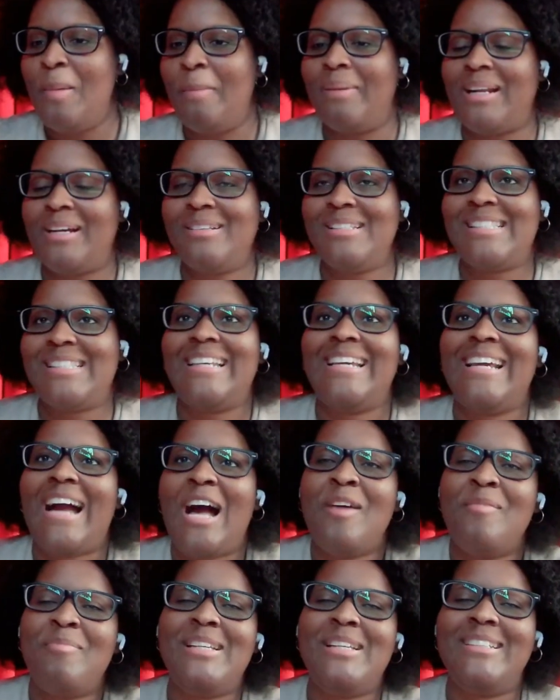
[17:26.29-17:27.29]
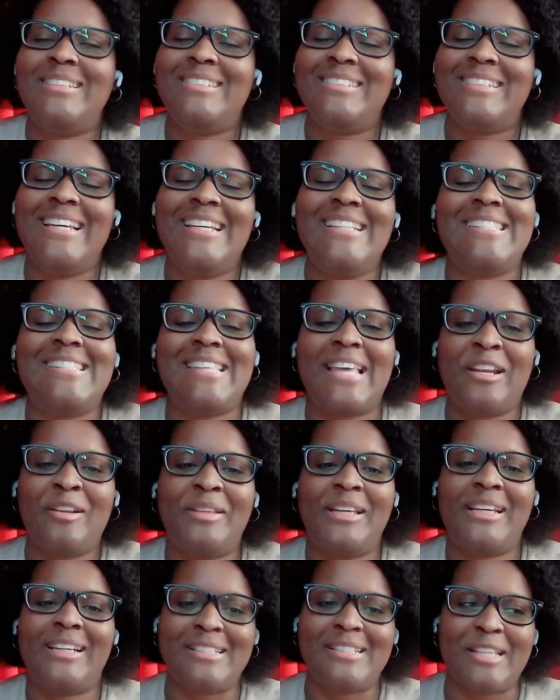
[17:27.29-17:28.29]
But I was like, instead of
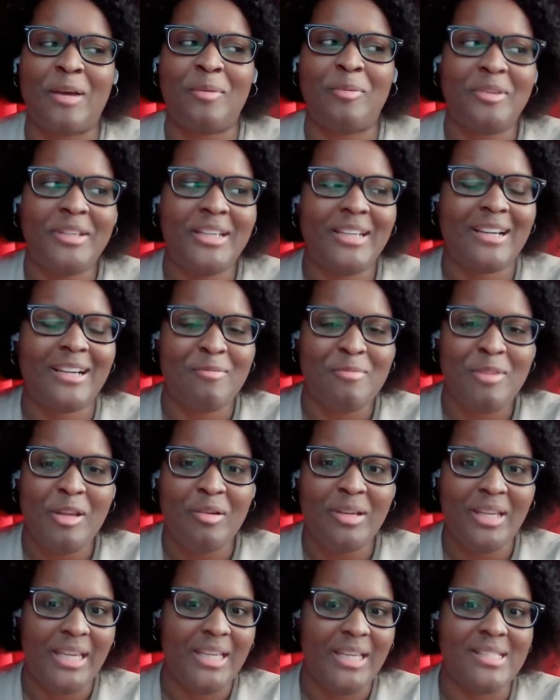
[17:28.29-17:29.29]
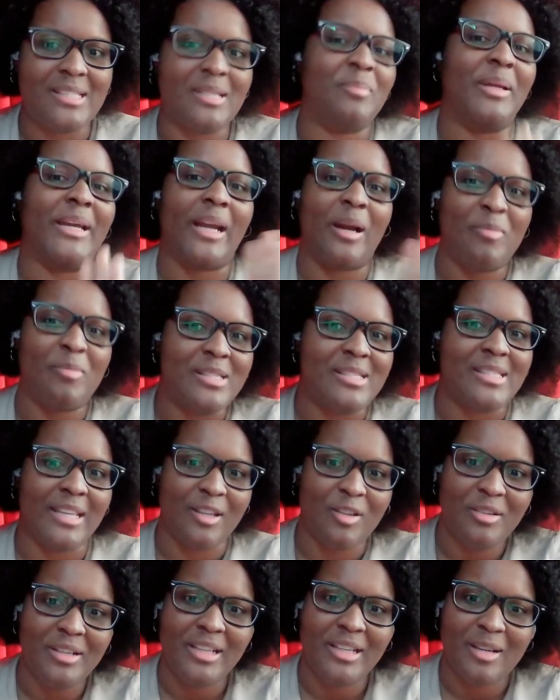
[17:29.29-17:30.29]
like a double income, no kids. I'm a
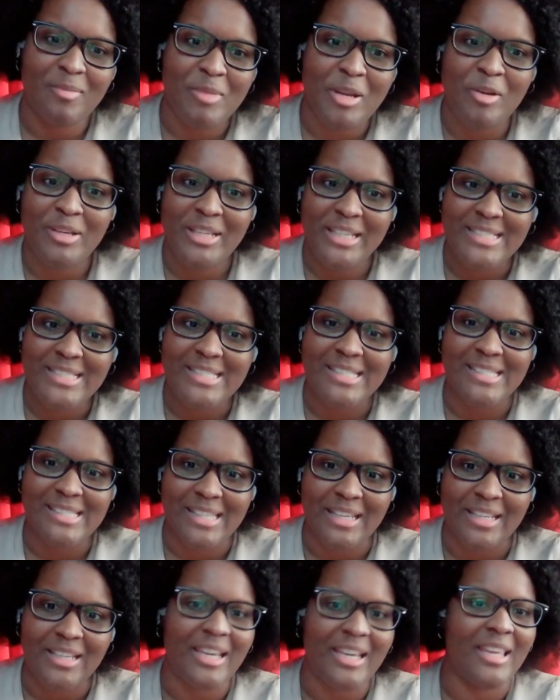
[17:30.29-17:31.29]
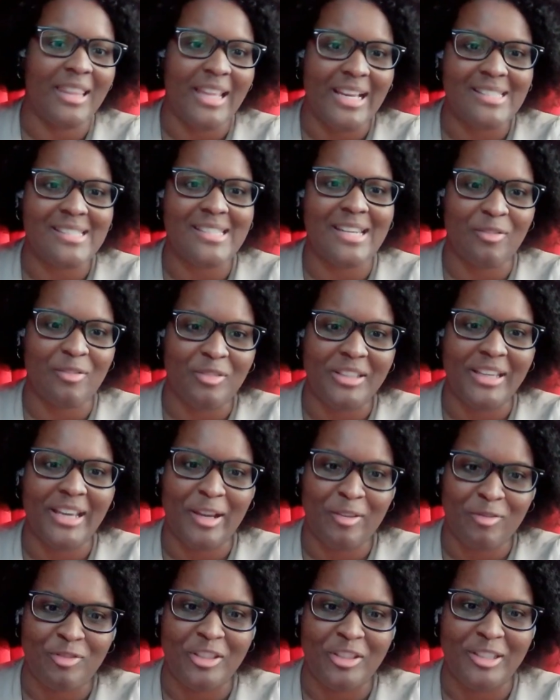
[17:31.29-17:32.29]
single income, no kids, a sink, and that's definitely
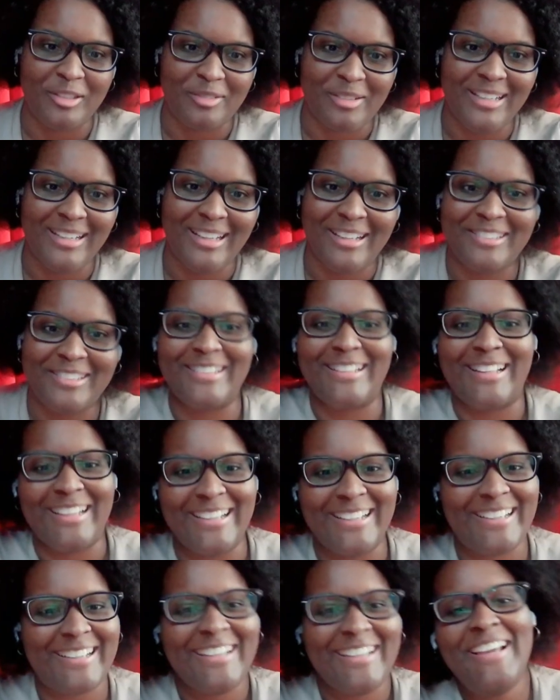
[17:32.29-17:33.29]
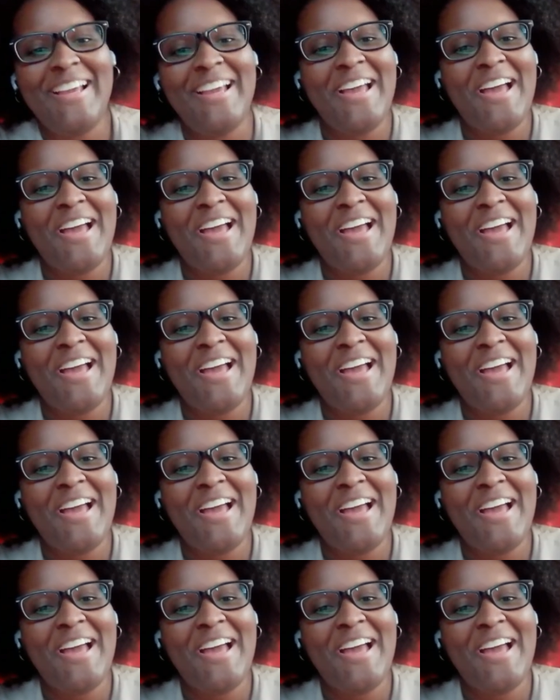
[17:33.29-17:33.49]
how I'm feeling right now. Like